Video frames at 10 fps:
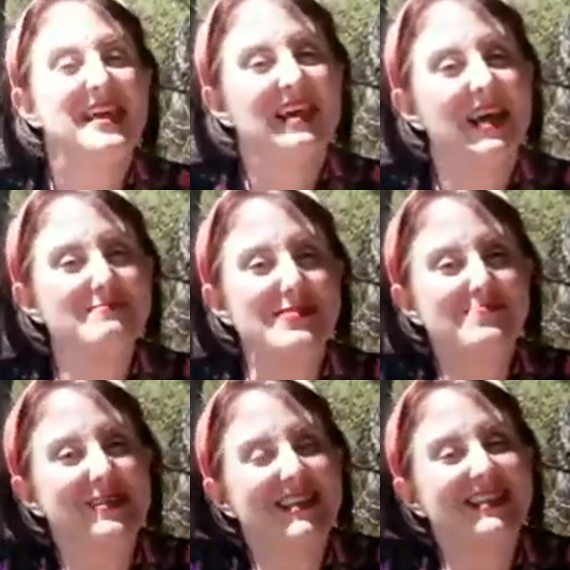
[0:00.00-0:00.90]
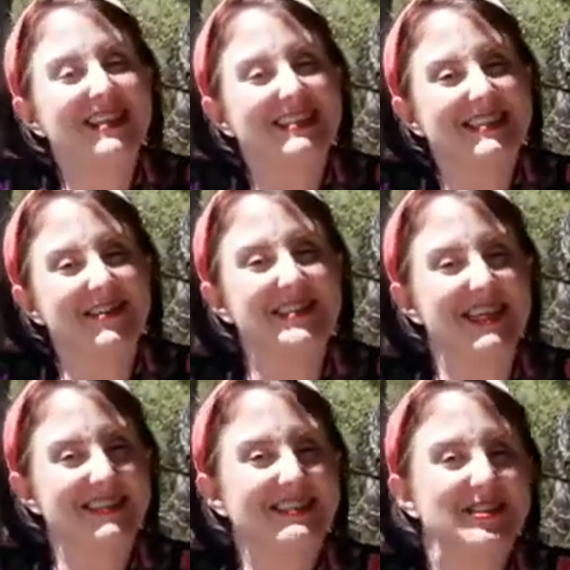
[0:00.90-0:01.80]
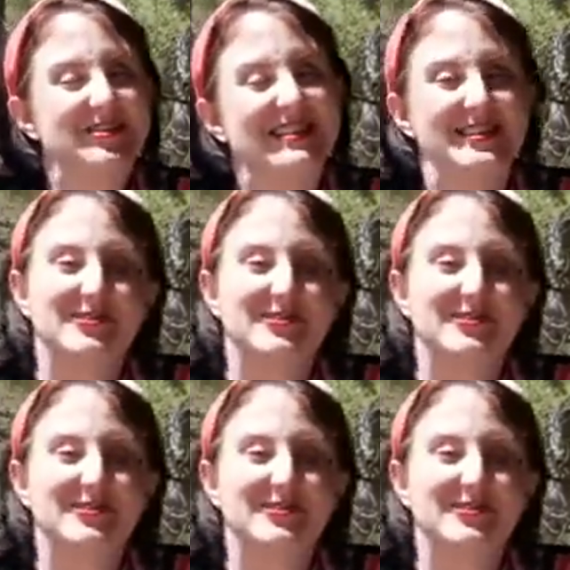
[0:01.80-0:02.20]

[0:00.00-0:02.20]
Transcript: Come up with a list of things you can do.